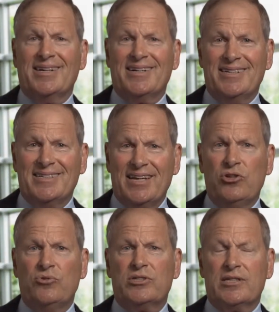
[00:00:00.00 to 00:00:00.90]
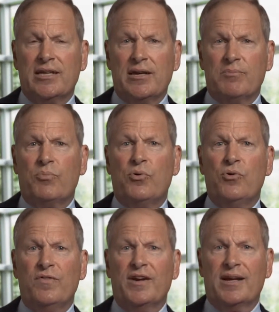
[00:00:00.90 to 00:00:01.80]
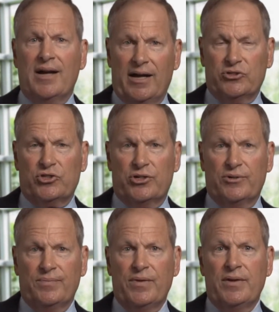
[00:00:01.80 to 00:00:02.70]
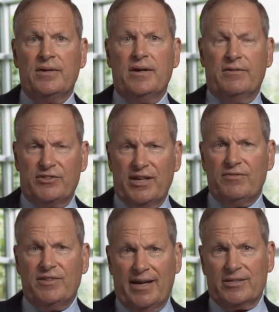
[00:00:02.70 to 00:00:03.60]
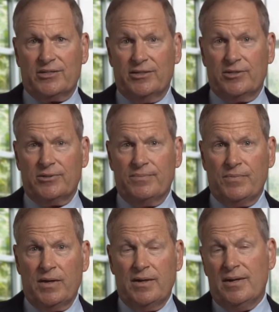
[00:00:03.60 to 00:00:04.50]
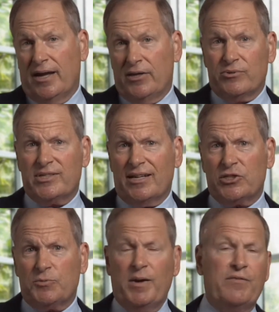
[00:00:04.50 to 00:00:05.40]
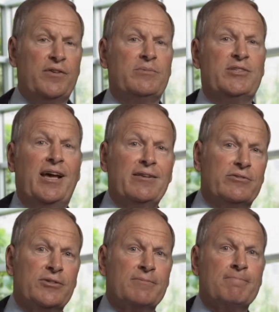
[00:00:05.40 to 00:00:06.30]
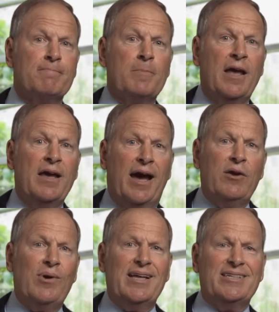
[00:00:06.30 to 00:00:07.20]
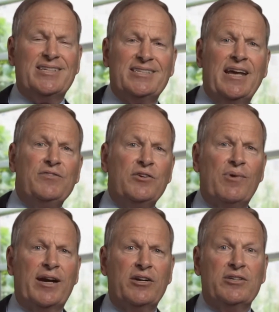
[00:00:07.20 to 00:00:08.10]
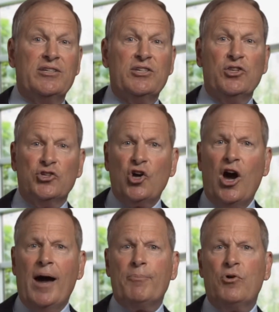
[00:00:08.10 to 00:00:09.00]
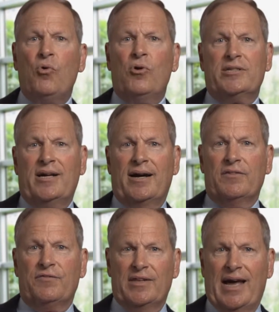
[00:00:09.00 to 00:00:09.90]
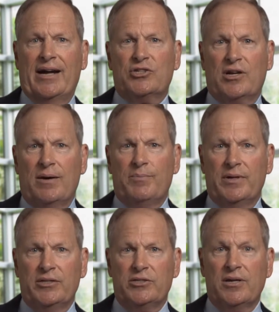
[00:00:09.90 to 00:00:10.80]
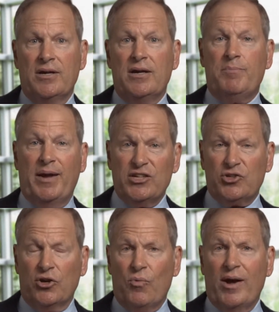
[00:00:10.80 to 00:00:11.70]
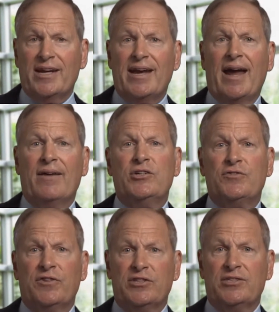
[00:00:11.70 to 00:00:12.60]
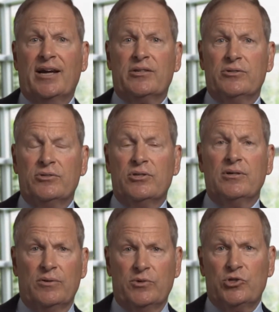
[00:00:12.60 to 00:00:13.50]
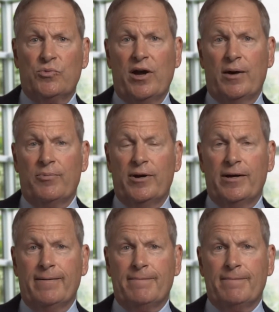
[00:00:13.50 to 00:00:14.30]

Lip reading: and continuously improving culture of safety excellence. And the results speak for themselves. Honeywell has a safety record that is in the top quartile for large companies based on a weighted average for the sectors in which we operate.